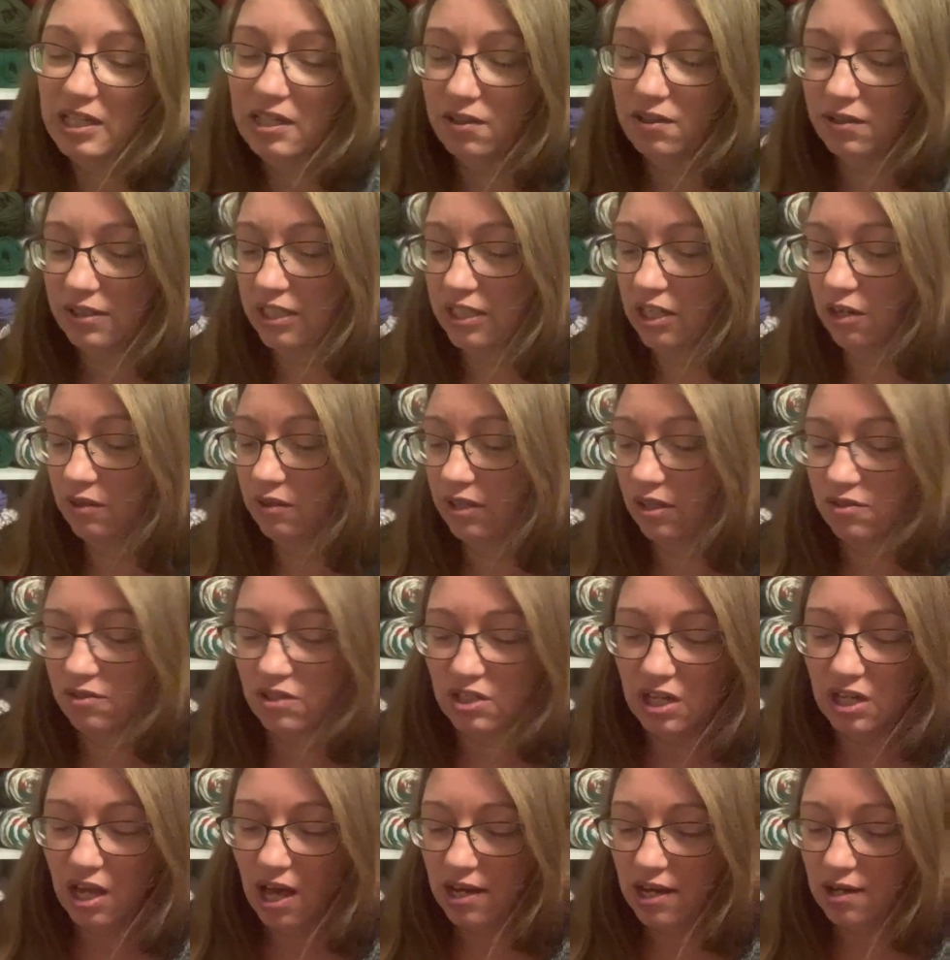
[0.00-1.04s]
on here and there's
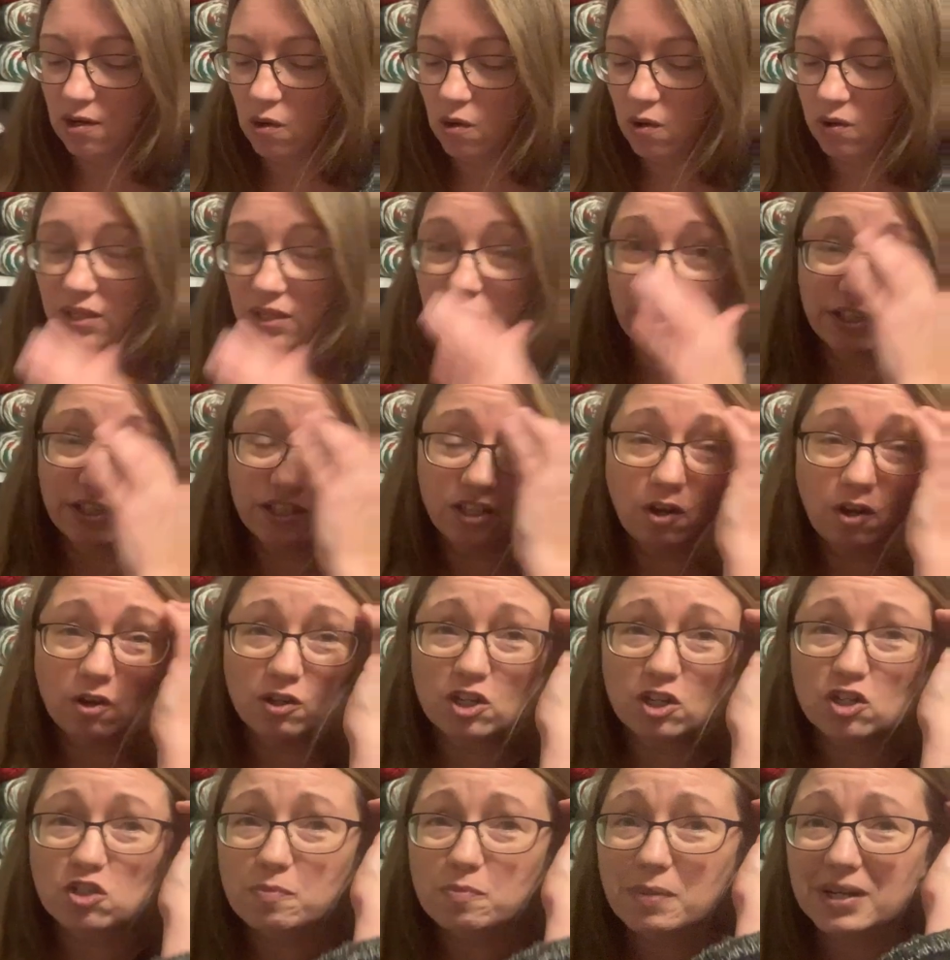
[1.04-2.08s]
not a whole lot of
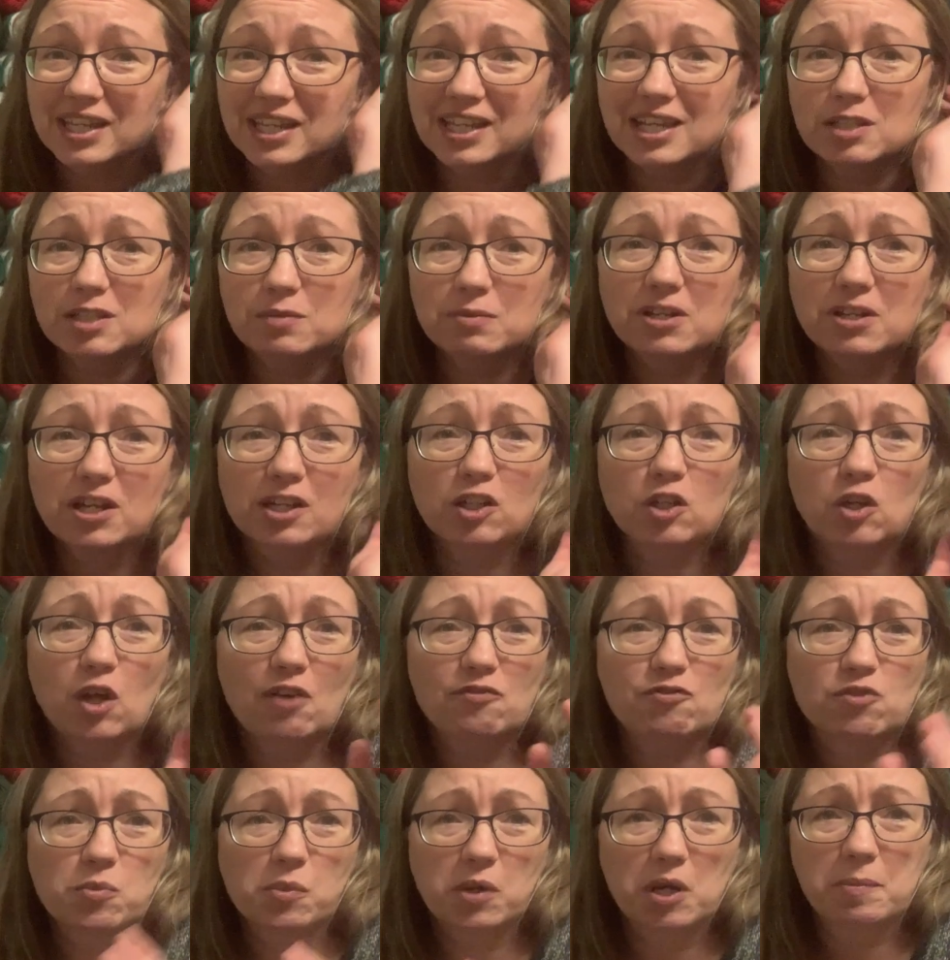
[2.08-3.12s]
yardage, but I guess we're not going to have
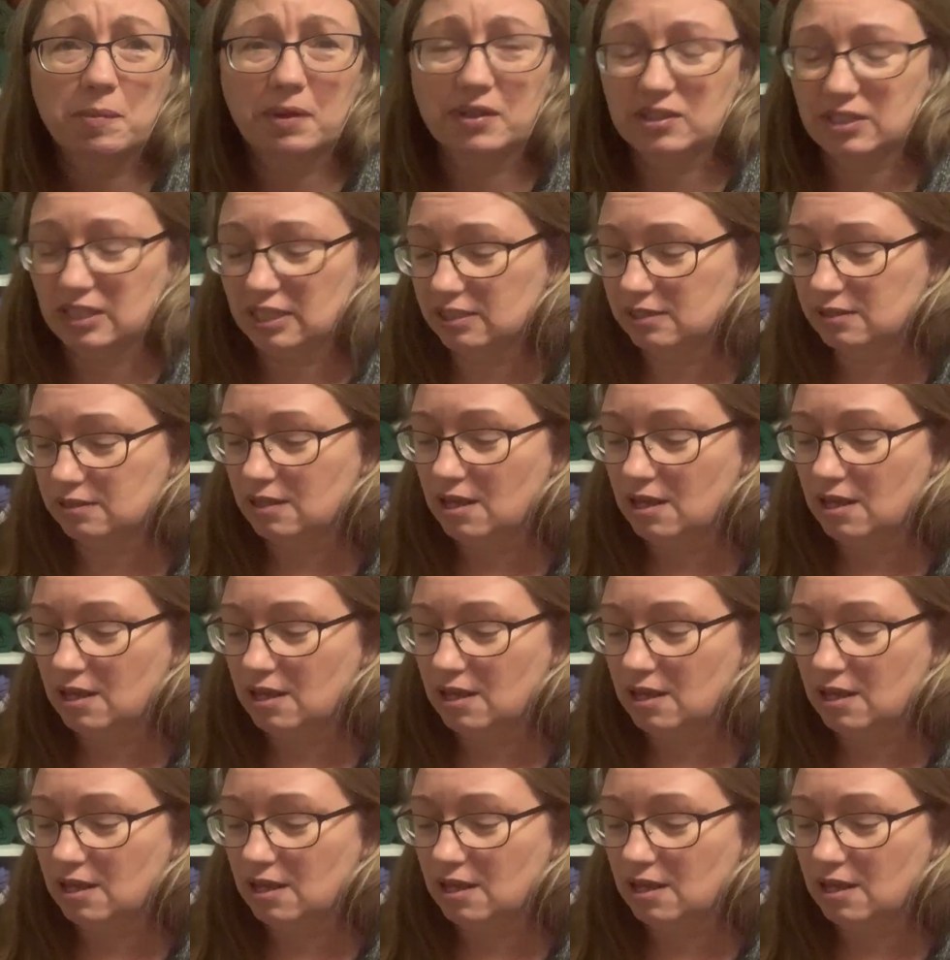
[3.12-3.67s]
to worry about these,